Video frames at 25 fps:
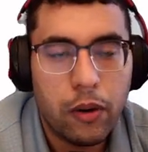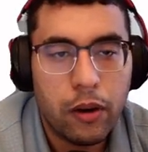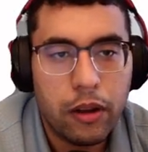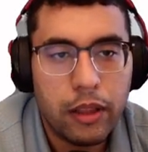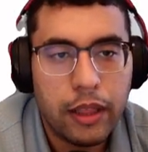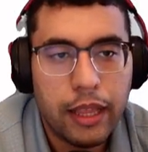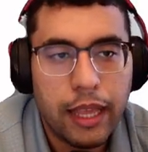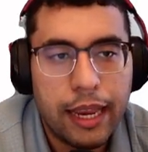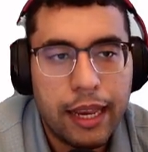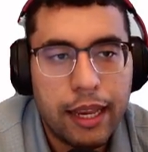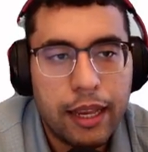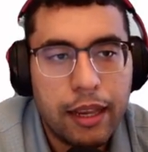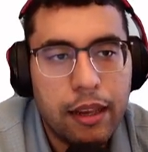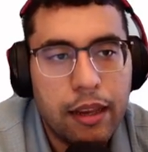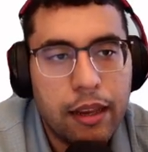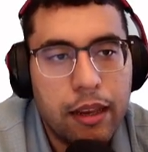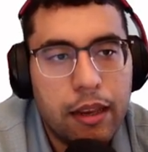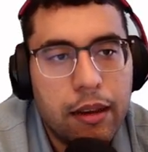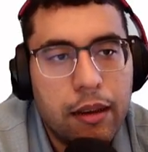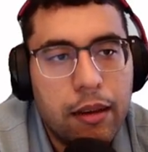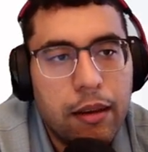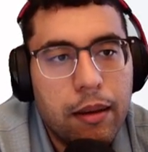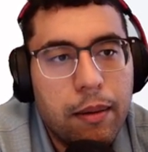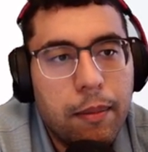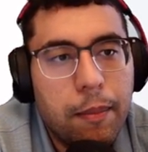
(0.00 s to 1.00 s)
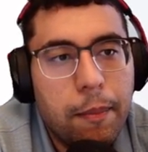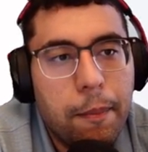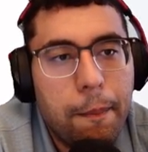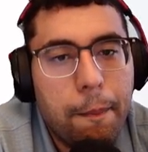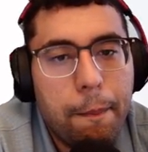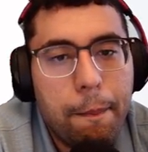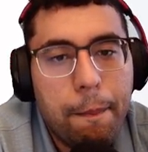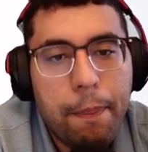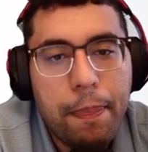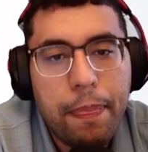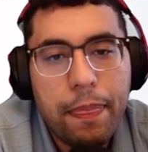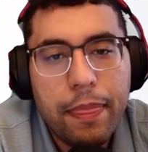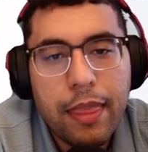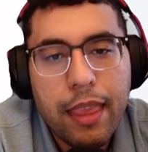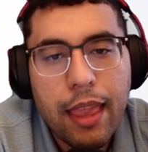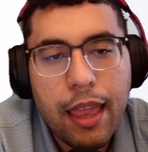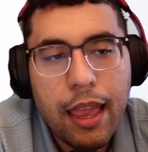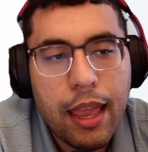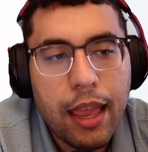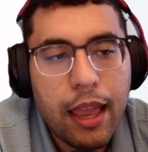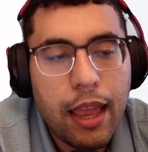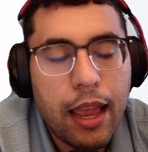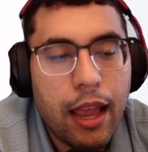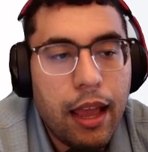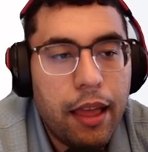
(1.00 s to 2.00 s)
or a link,
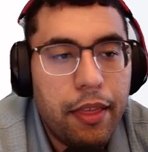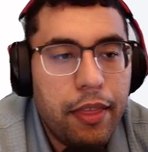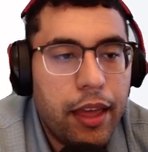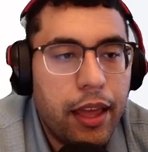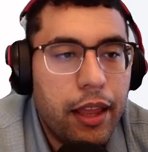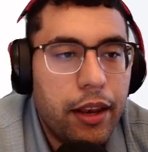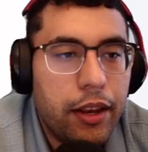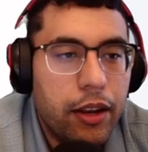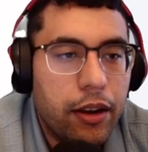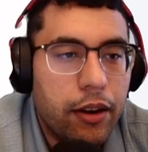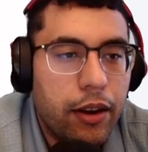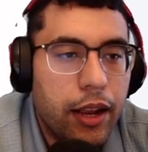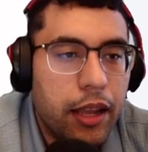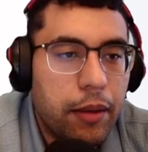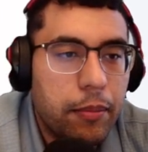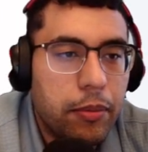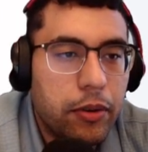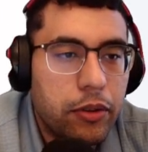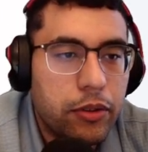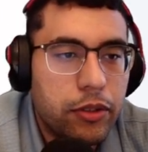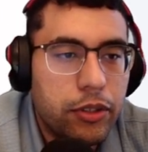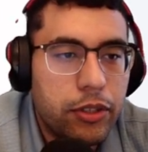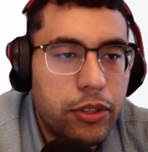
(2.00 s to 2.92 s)
and then you're able